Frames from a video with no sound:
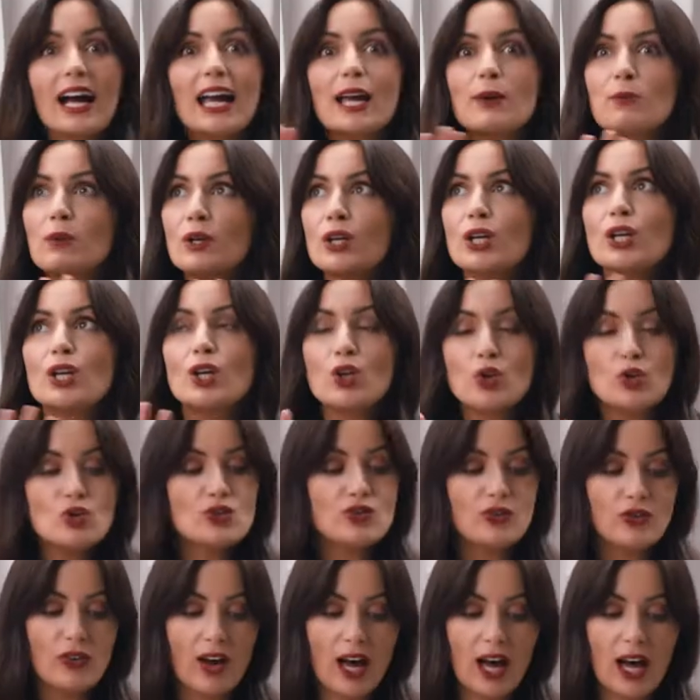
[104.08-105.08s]
I am a
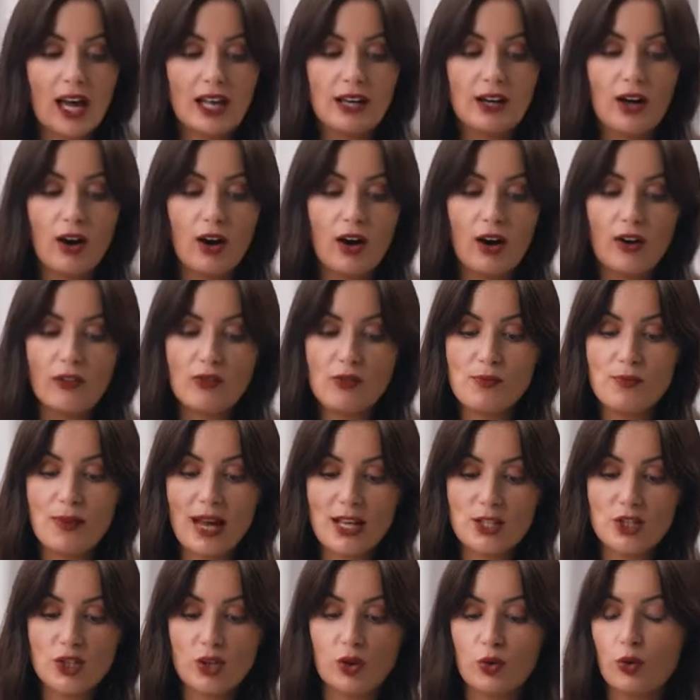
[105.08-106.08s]
huge fan of
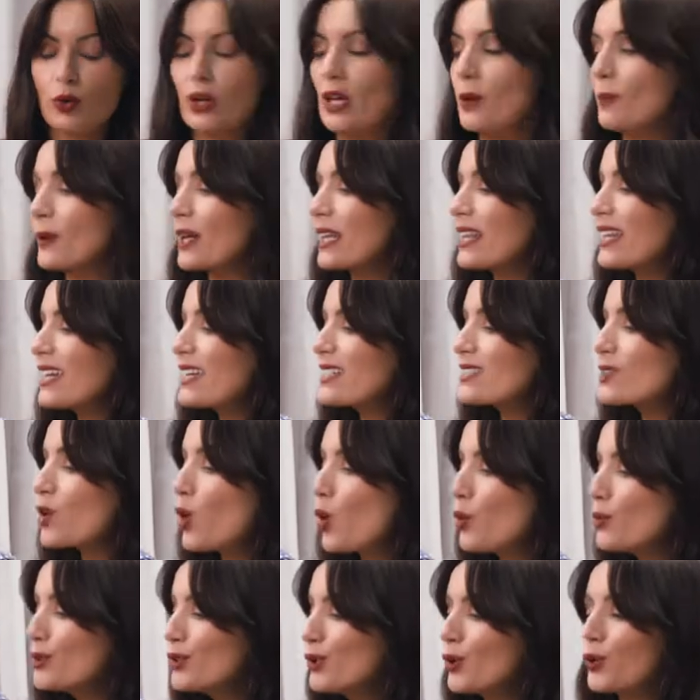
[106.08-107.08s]
magic cream and I think it's
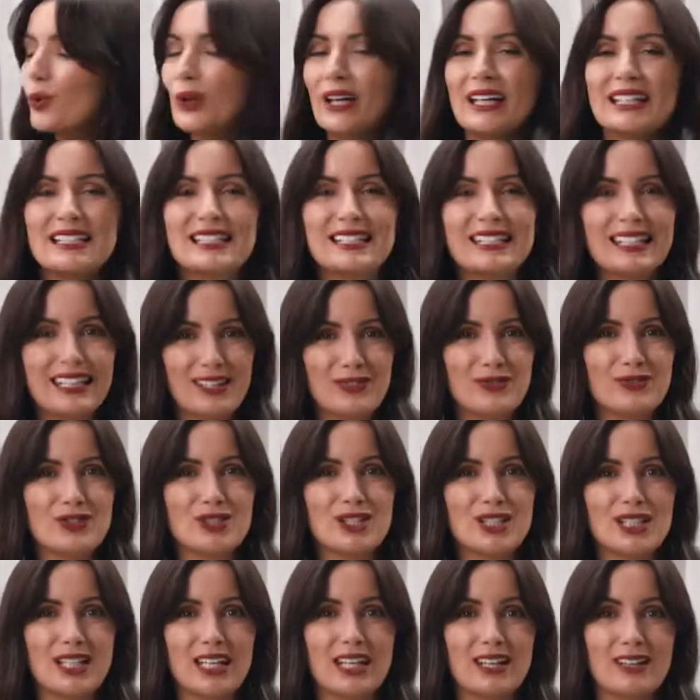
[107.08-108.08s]
always a great
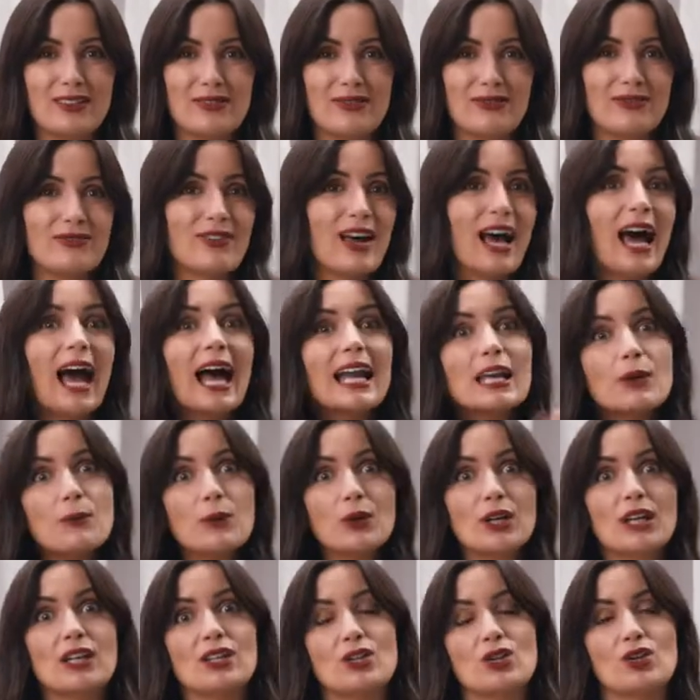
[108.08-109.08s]
gift to give
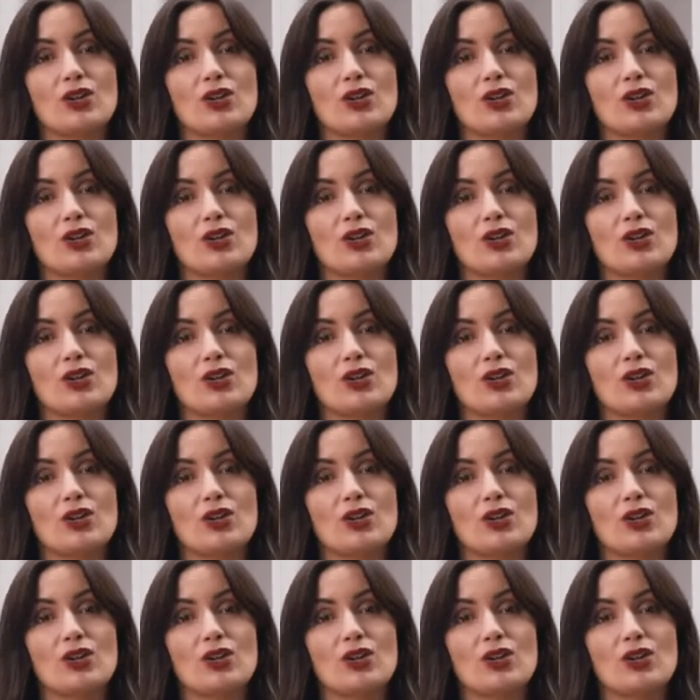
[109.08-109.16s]
anybody in